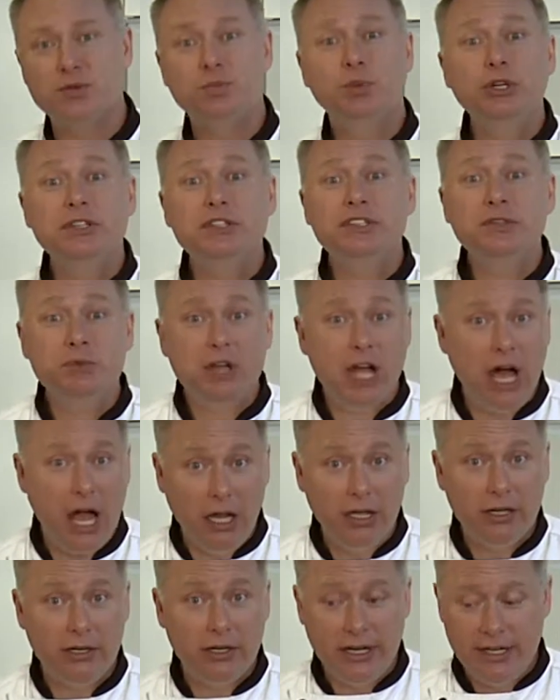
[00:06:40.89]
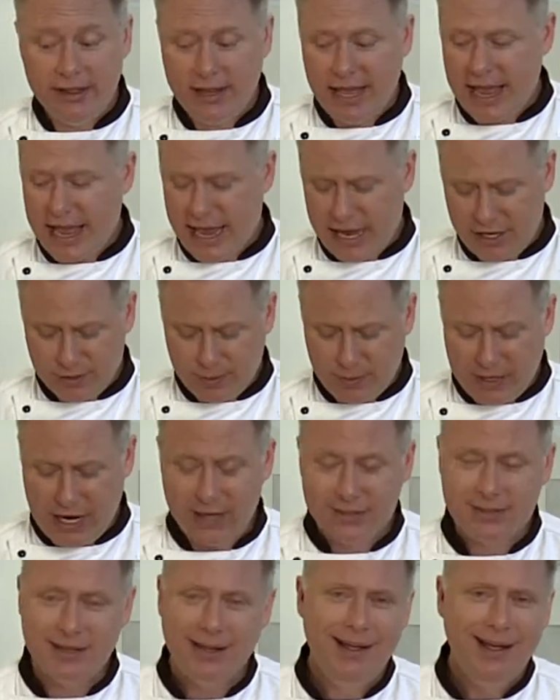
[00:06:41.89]
Put some color in the hash
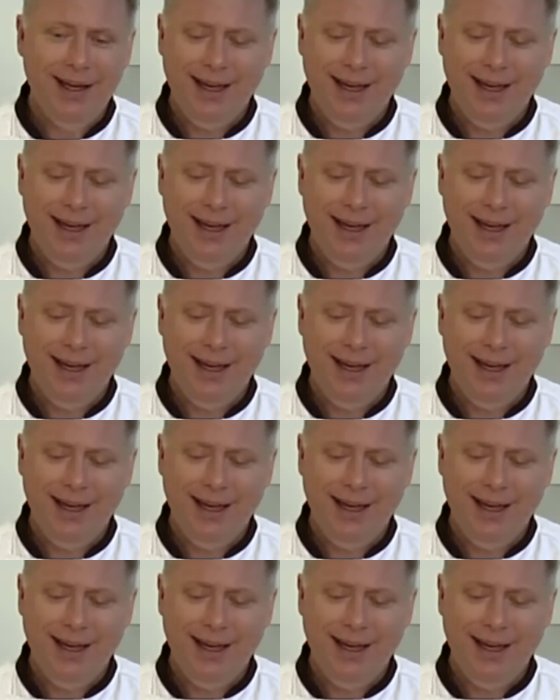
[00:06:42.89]
browns,